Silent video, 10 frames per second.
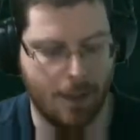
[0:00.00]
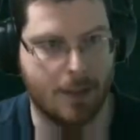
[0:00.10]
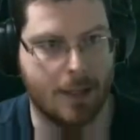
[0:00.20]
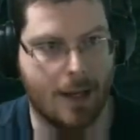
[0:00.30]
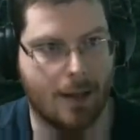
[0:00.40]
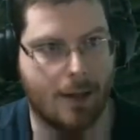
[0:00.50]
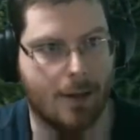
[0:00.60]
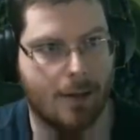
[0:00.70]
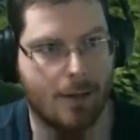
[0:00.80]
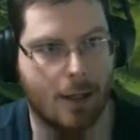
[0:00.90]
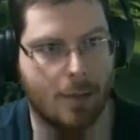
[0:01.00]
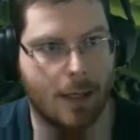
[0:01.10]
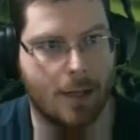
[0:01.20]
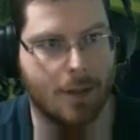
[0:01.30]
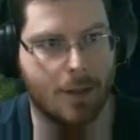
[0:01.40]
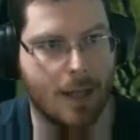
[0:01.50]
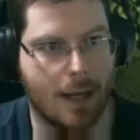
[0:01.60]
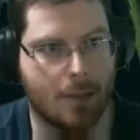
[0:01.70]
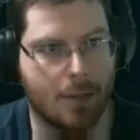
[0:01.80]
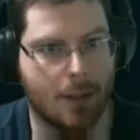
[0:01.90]
where you end the game
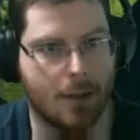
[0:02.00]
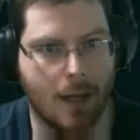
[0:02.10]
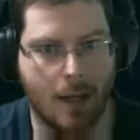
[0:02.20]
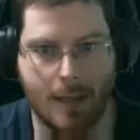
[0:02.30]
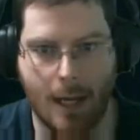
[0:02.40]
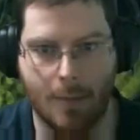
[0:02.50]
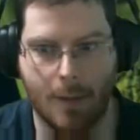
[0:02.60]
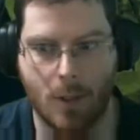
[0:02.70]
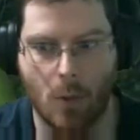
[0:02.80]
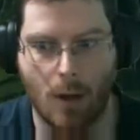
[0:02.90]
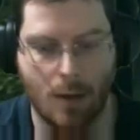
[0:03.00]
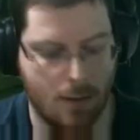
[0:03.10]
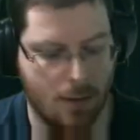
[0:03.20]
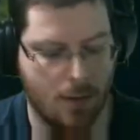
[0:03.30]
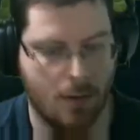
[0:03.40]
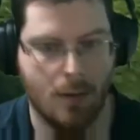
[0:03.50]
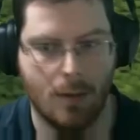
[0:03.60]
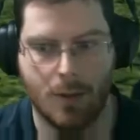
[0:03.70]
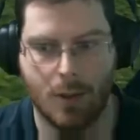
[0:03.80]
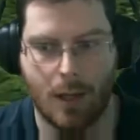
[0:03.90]
in Call of Pripyat.
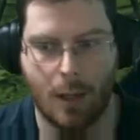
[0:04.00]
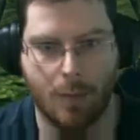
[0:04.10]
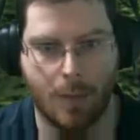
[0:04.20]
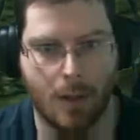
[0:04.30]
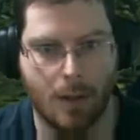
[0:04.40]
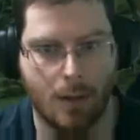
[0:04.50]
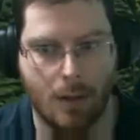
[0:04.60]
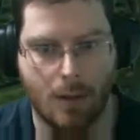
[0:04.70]
And